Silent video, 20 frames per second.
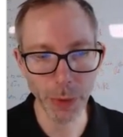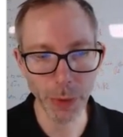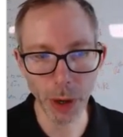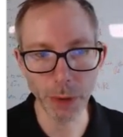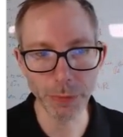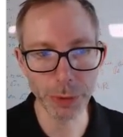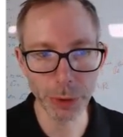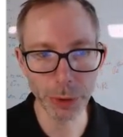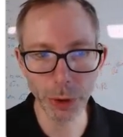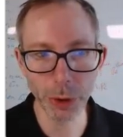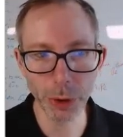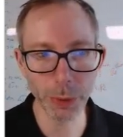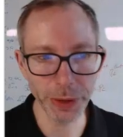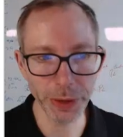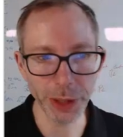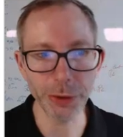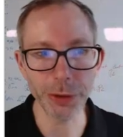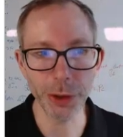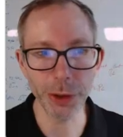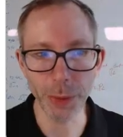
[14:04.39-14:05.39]
of euro was
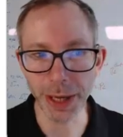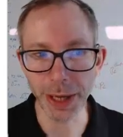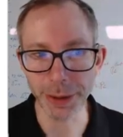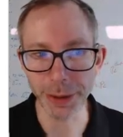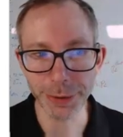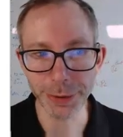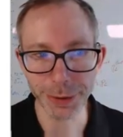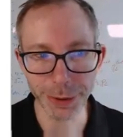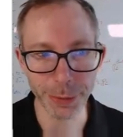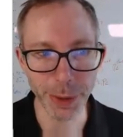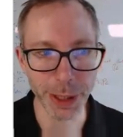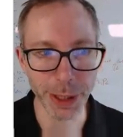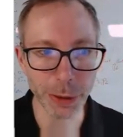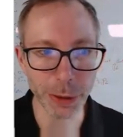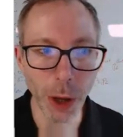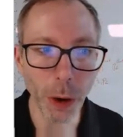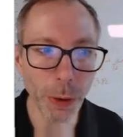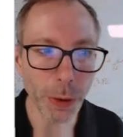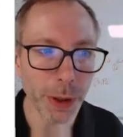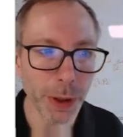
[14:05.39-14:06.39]
actually quite
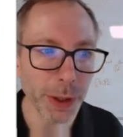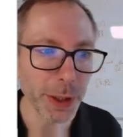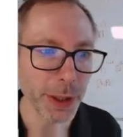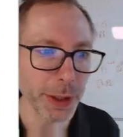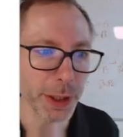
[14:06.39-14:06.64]
low